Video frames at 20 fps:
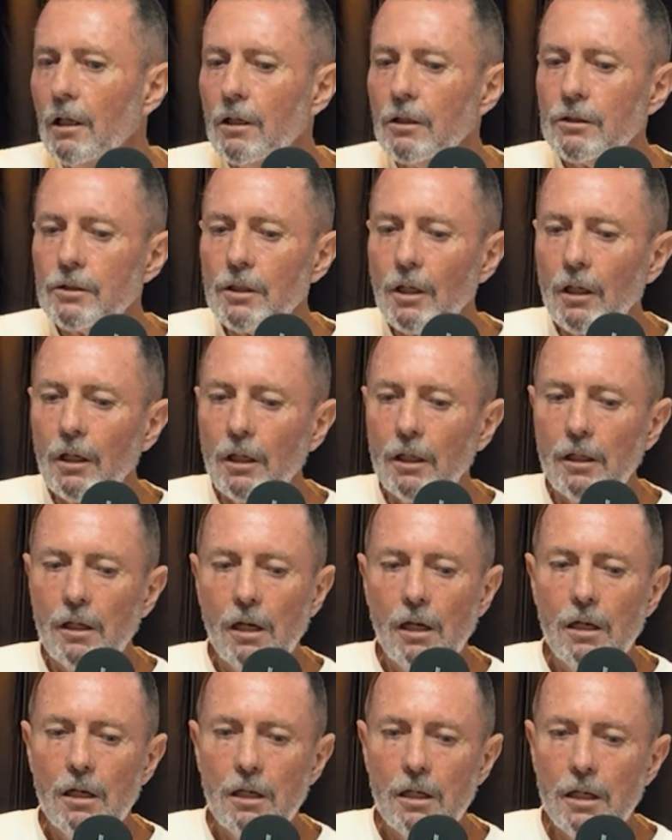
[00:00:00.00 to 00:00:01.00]
So
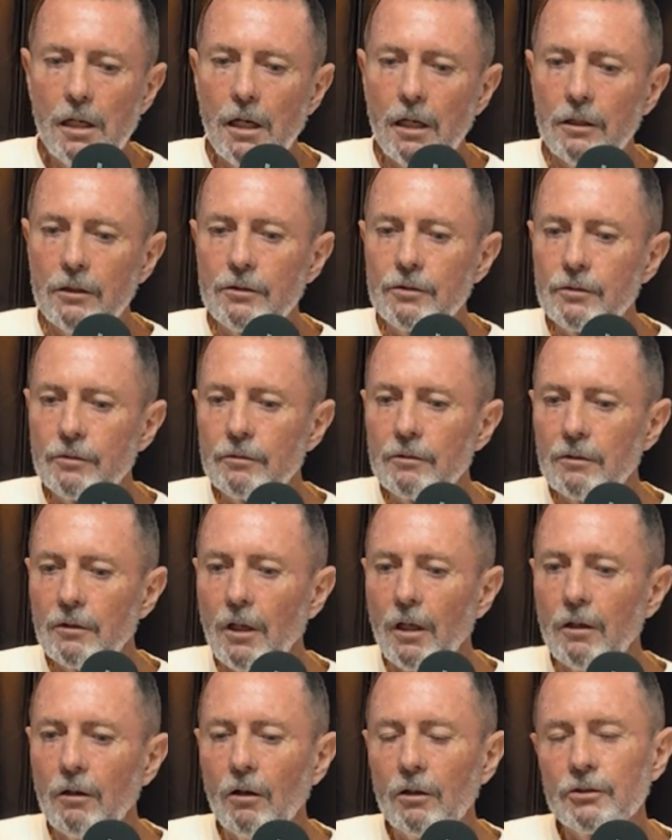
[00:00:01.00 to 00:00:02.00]

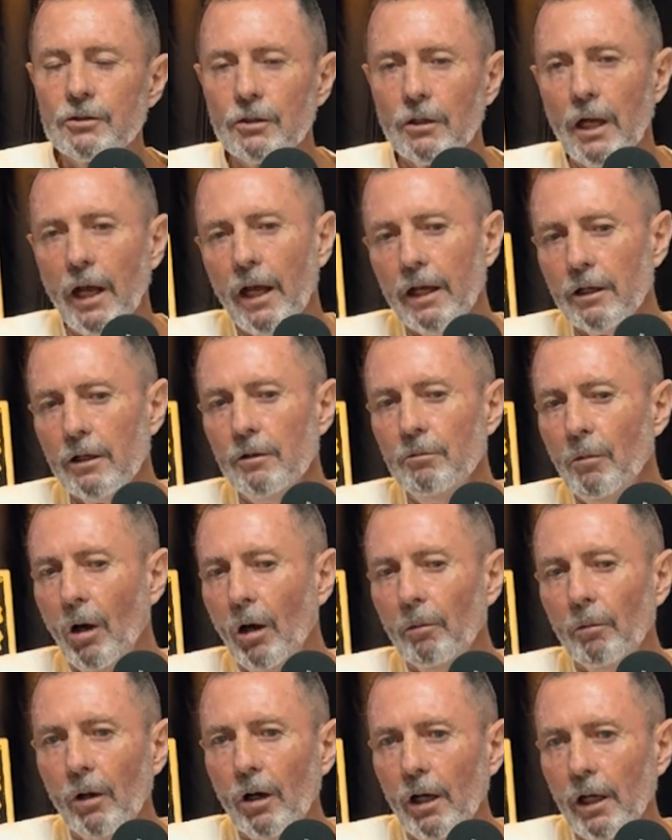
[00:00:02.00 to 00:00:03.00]
and I sort of had it in my
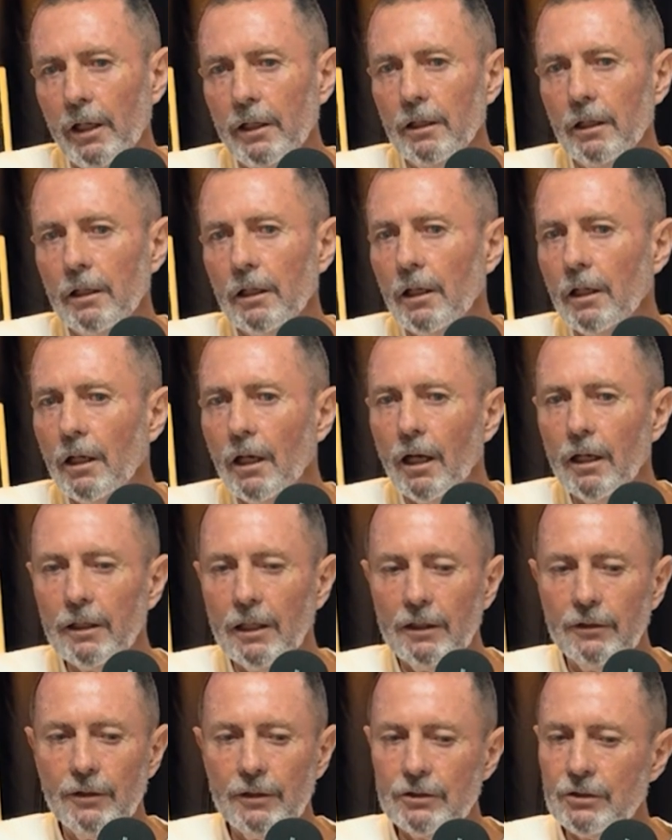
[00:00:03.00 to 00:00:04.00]
mind. And
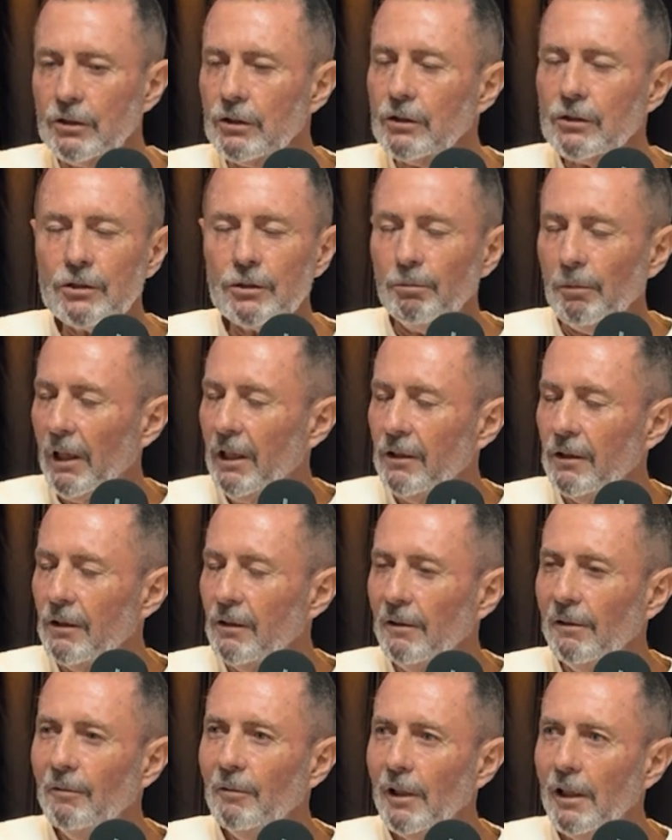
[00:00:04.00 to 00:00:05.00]
then this just cemented it.
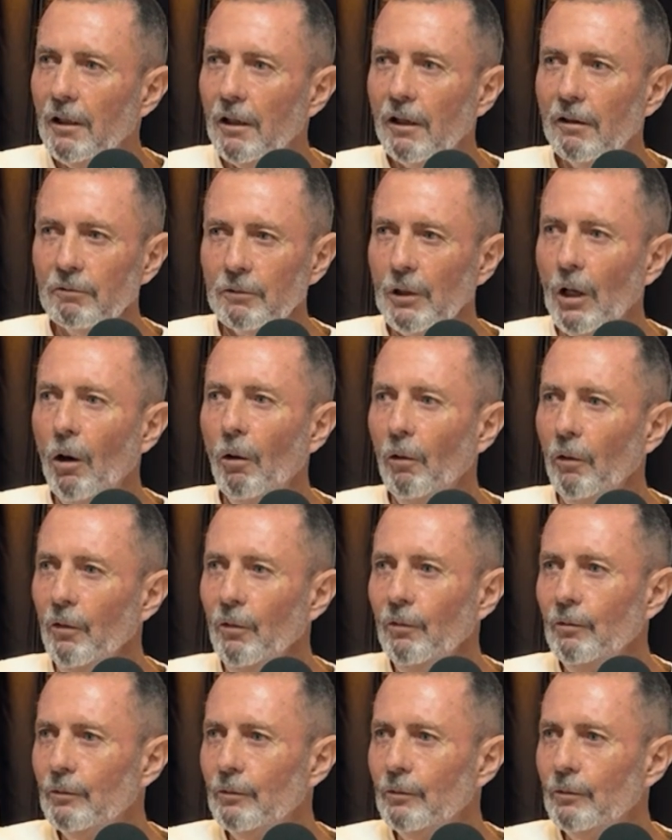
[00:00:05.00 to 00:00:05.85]
I'm going.